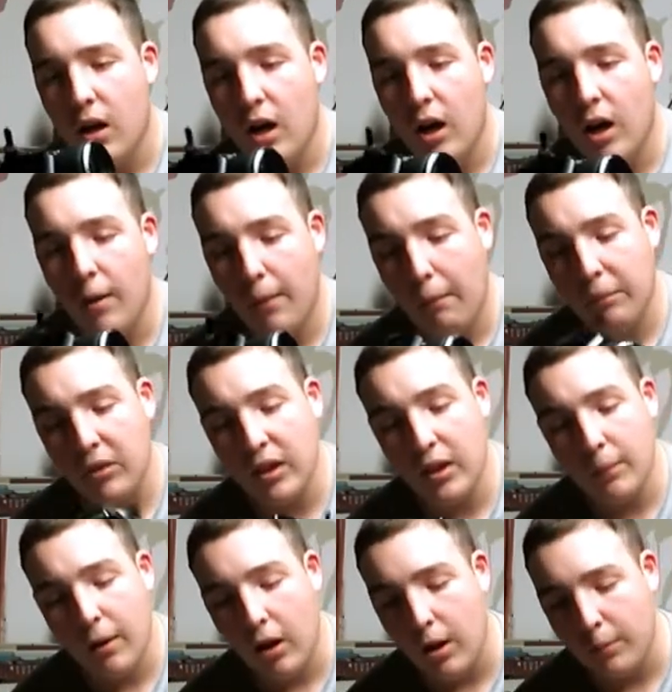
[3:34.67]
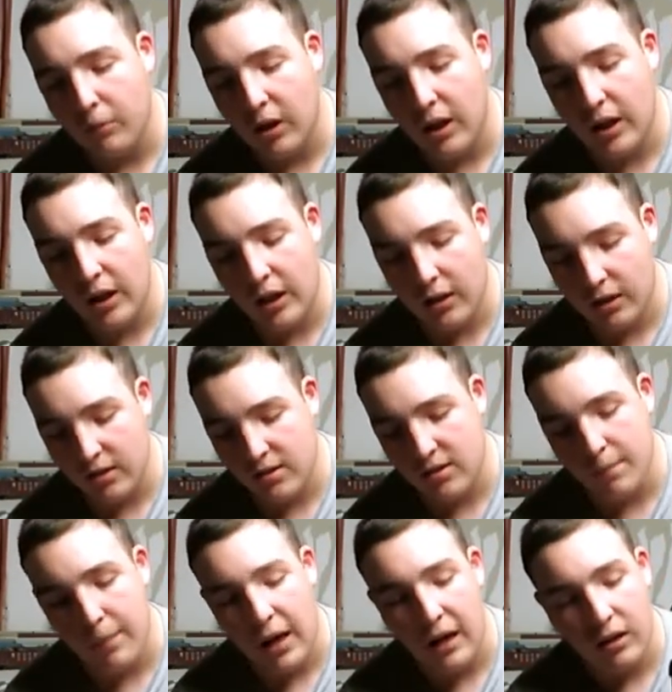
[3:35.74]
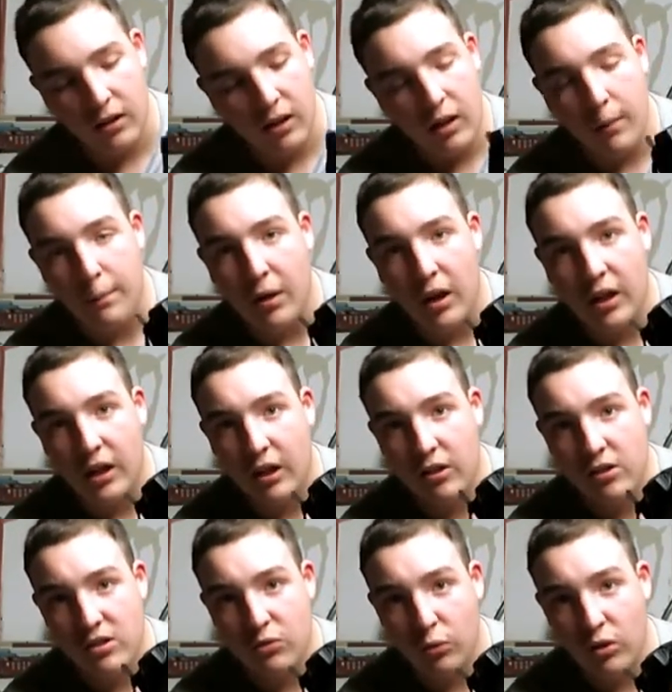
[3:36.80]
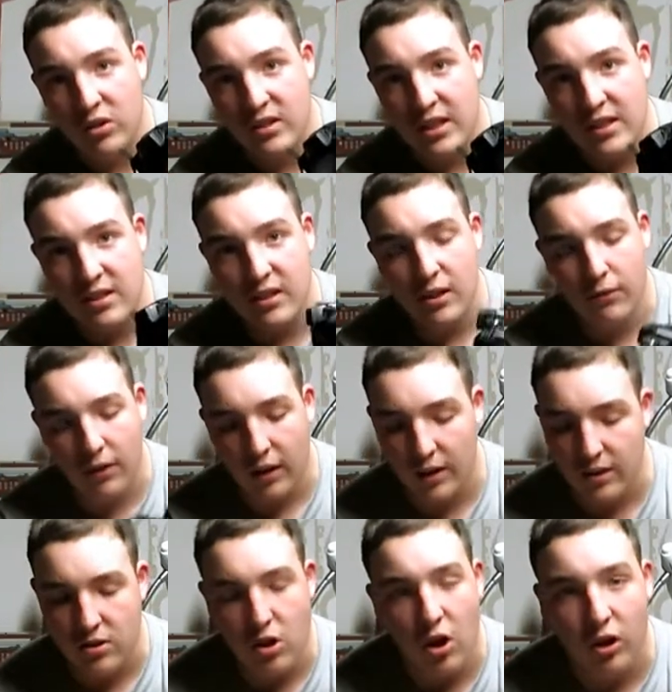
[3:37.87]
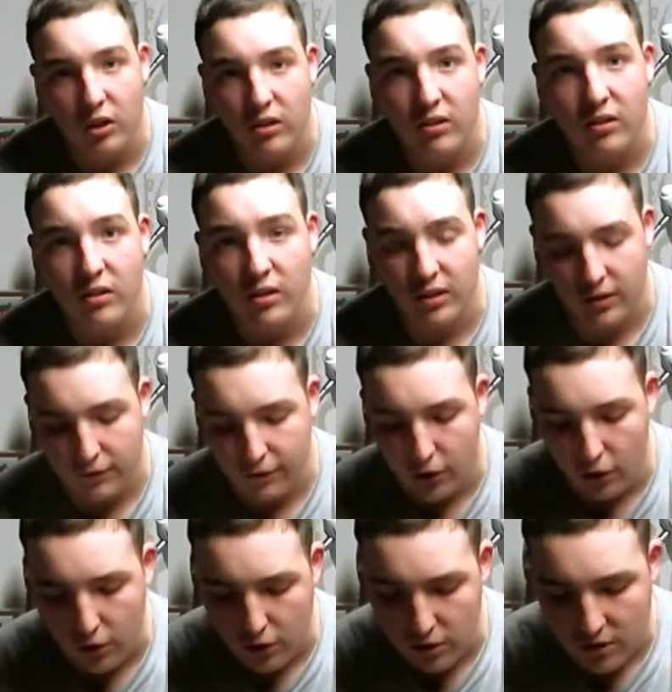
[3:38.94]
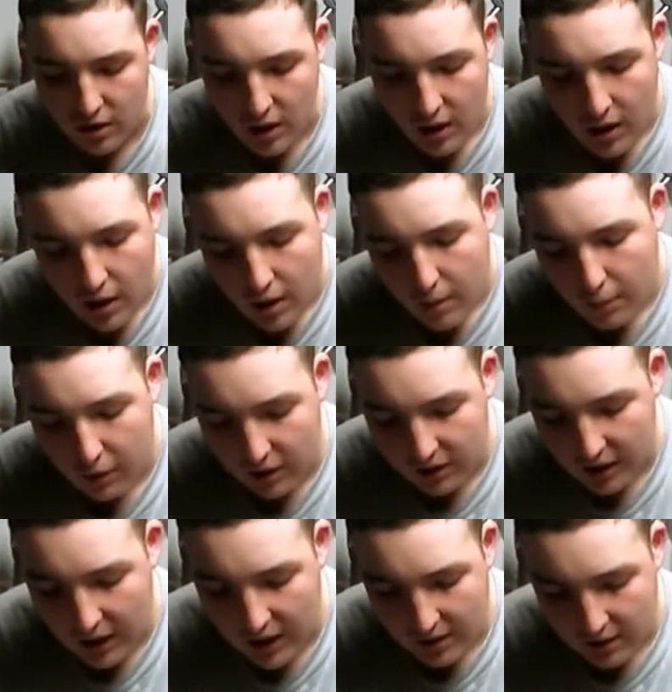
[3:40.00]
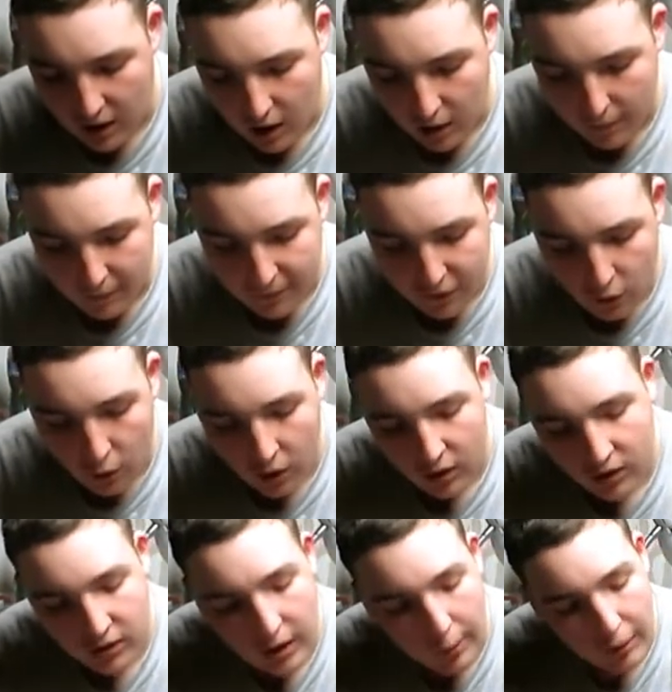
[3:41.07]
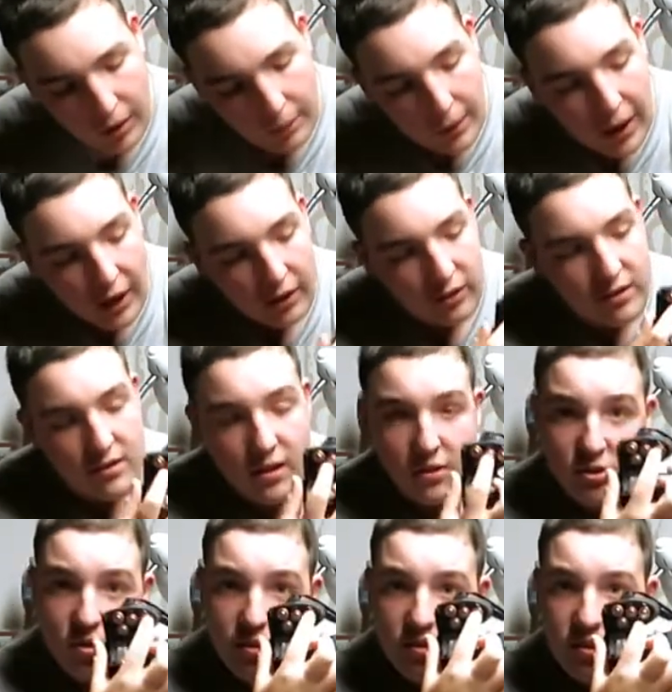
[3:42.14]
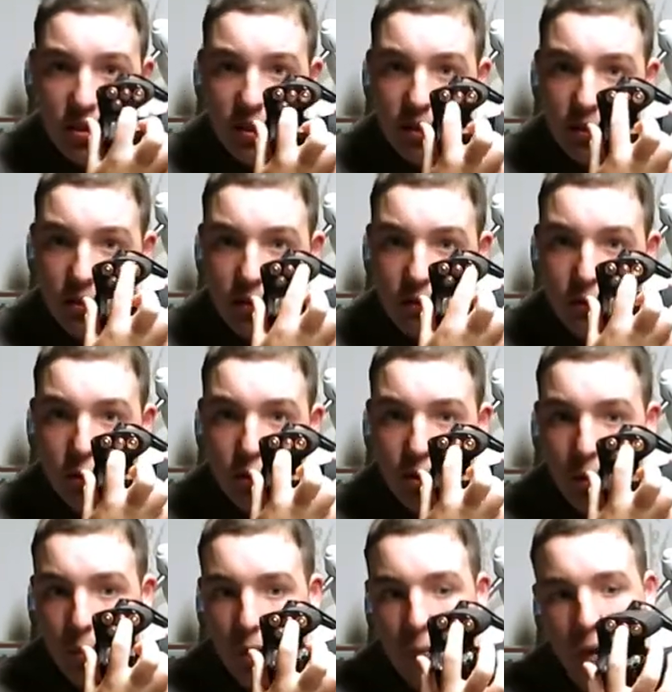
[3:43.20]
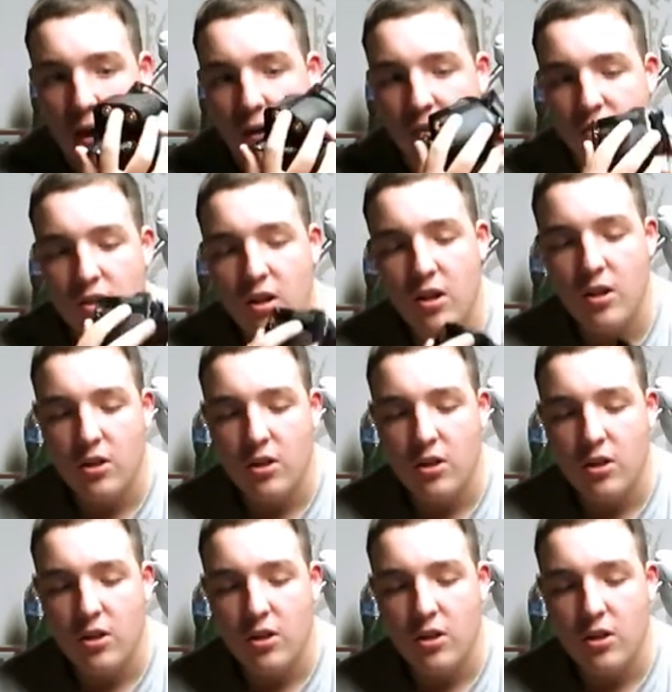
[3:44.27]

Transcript: I'm thinking about upgrading it because the button here is real sensitive. It's hard to delete the photos. But it takes 4 AA batteries, as you can see. 4 AA batteries.